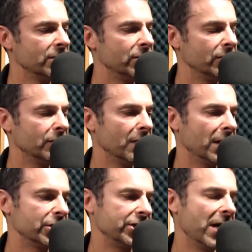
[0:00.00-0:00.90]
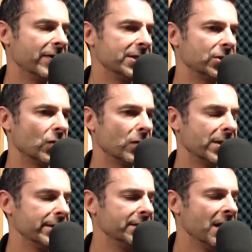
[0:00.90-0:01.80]
to sharing
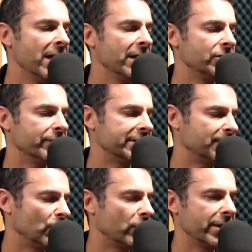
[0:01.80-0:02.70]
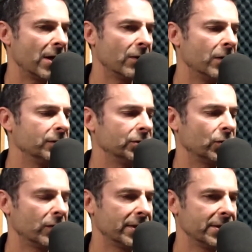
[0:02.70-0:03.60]
stories, to exploring our own
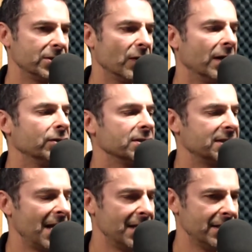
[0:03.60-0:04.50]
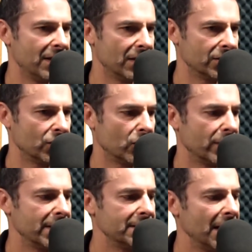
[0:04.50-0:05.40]
stories, to understanding our
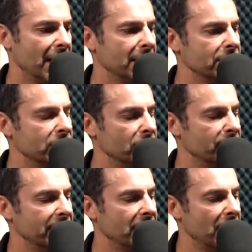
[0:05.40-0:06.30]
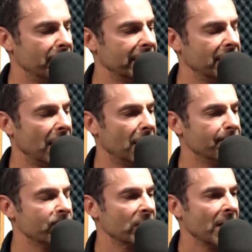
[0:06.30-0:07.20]
stories, and to
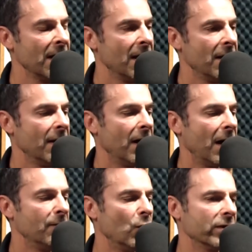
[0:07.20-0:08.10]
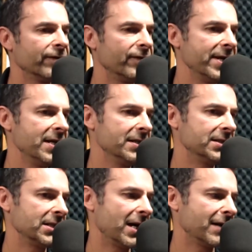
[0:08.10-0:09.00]
becoming more free
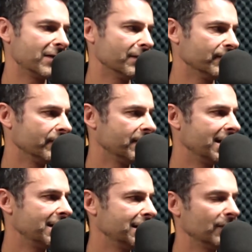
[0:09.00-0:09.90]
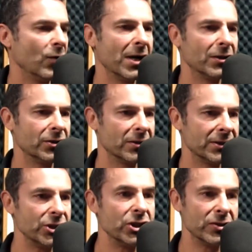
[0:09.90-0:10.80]
inside of them, making them
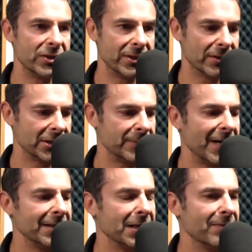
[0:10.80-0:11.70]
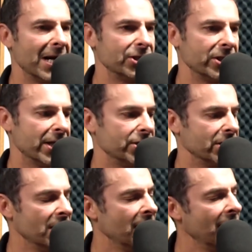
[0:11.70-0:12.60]
wilder and juicier, expanding
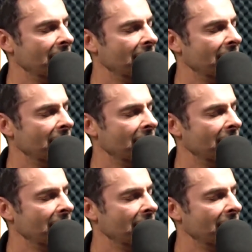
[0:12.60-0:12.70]
imagination.